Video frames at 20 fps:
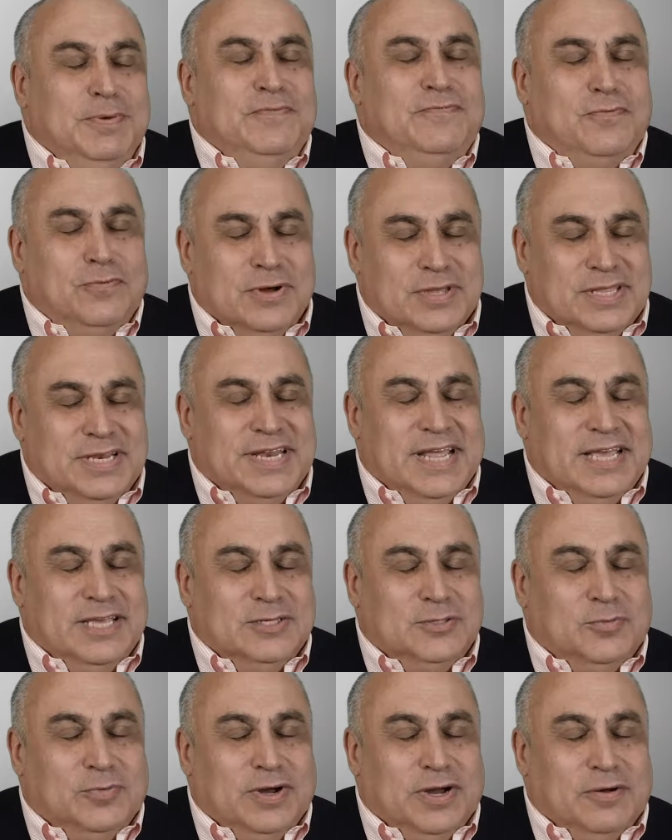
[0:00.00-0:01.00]
Before the
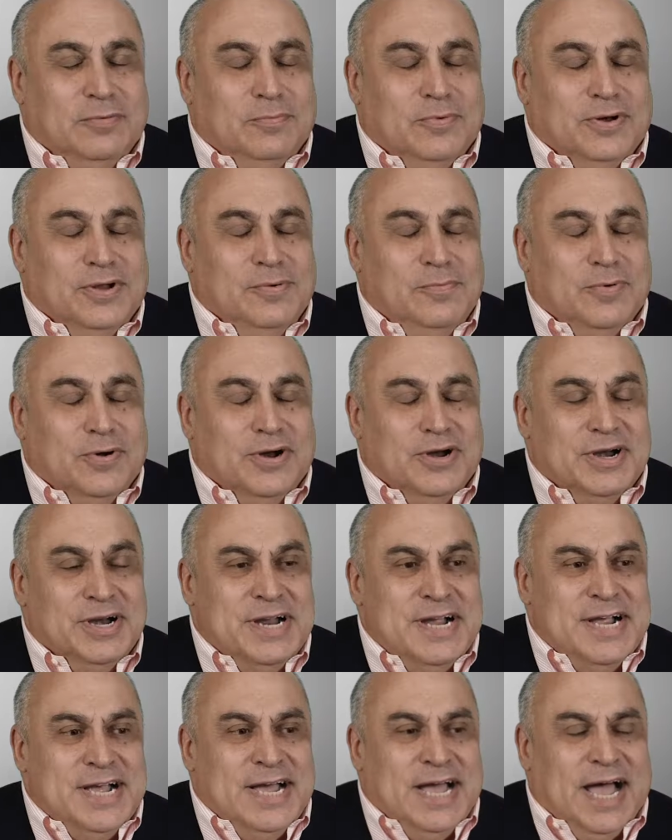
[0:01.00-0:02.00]
days where we were
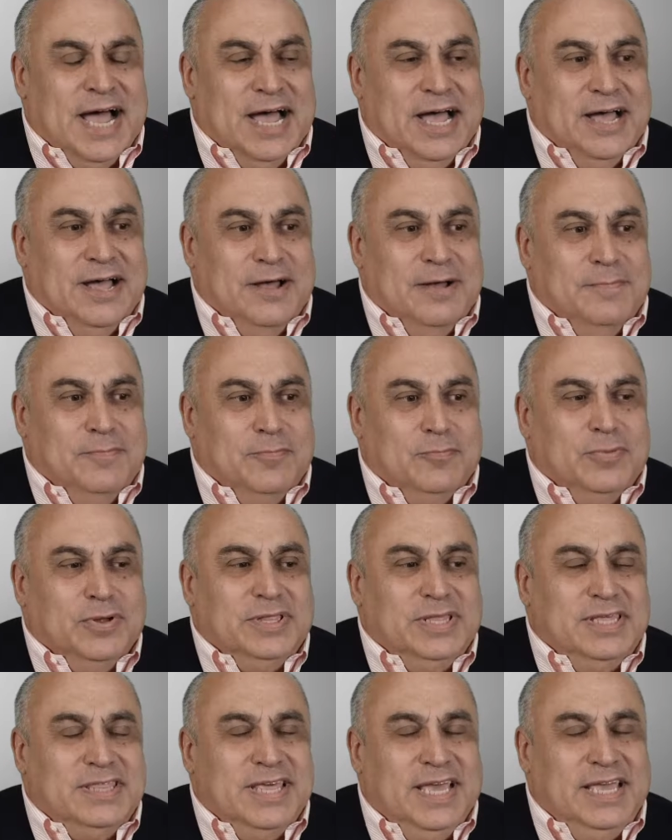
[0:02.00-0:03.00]

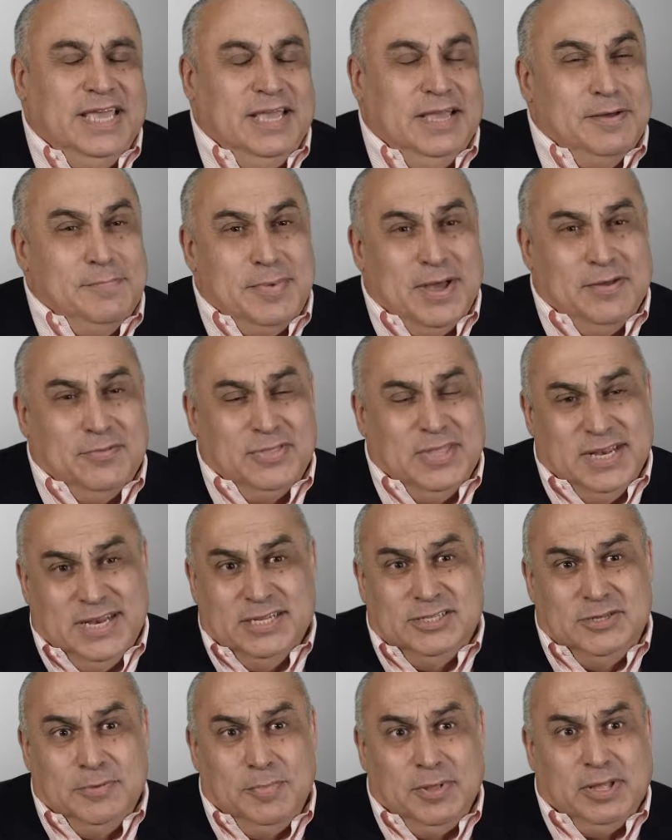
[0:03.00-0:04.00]
really thinking about the
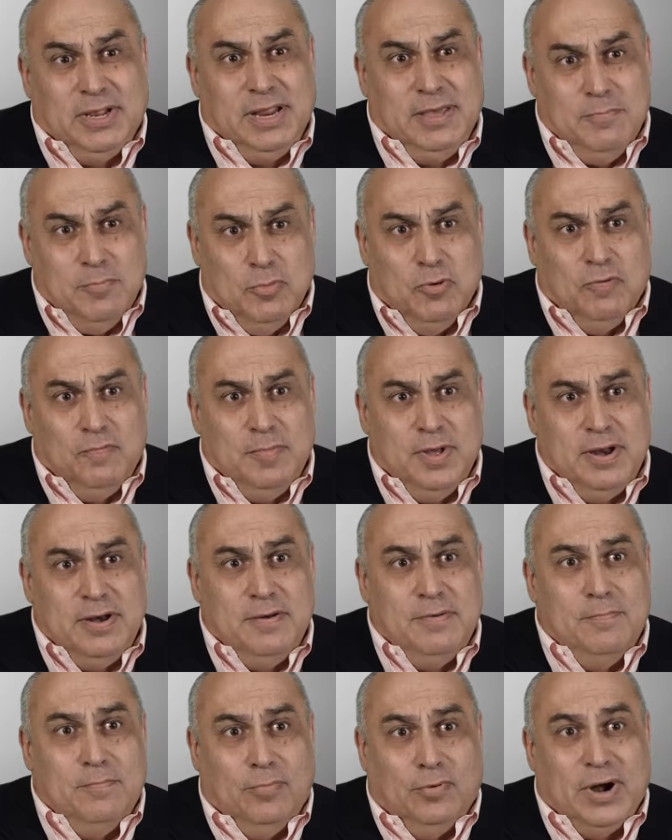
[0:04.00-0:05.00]
disability
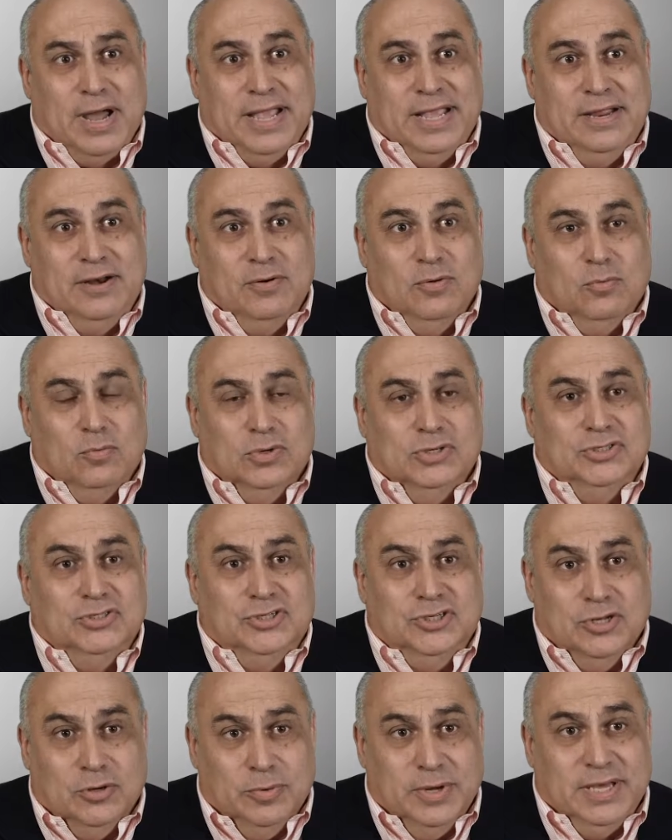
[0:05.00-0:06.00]
movement, Brian was
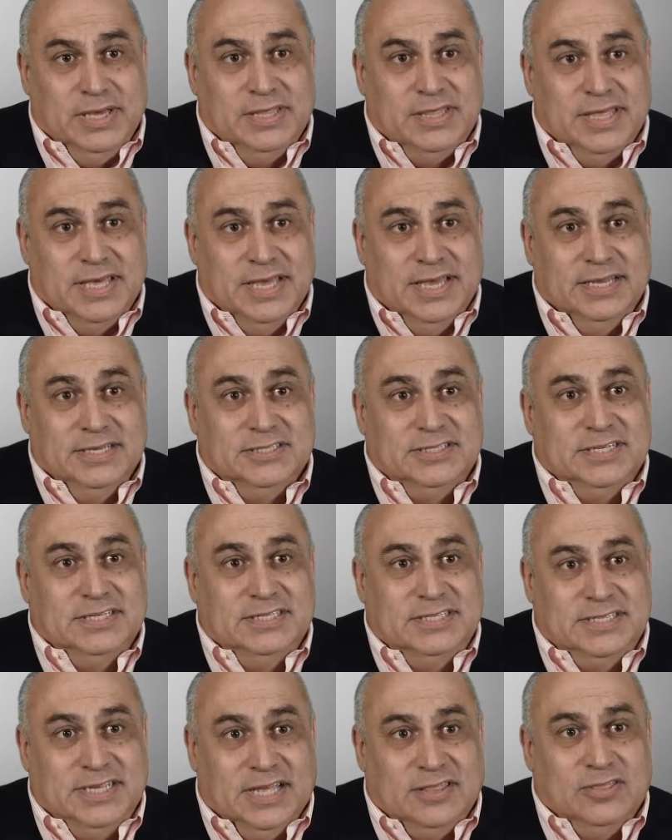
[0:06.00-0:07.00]
doing things
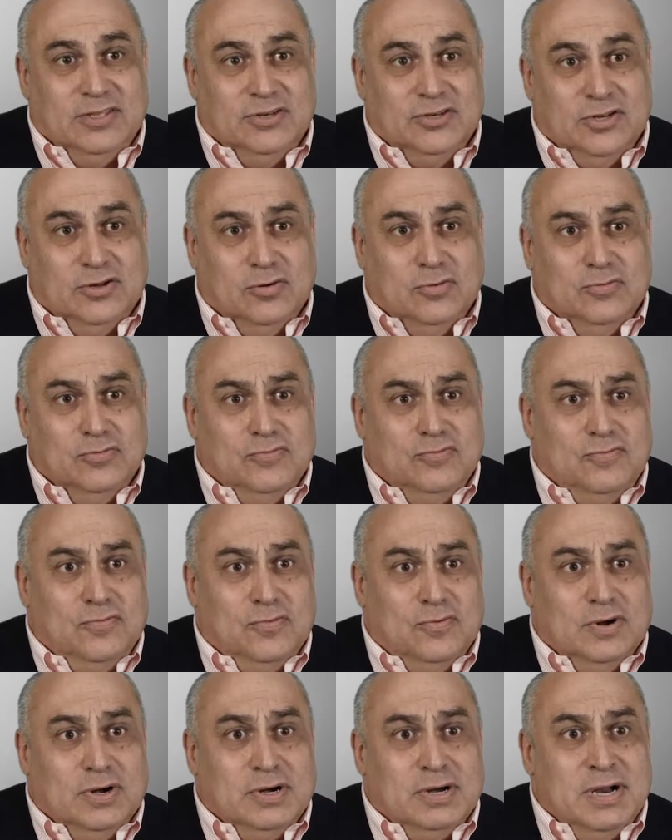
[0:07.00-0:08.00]
and set the tone
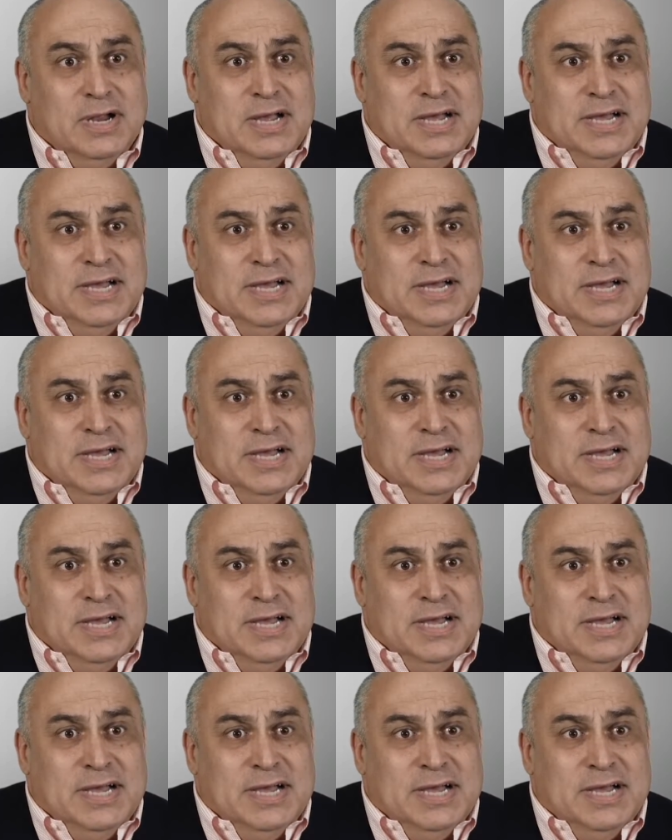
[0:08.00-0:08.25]
for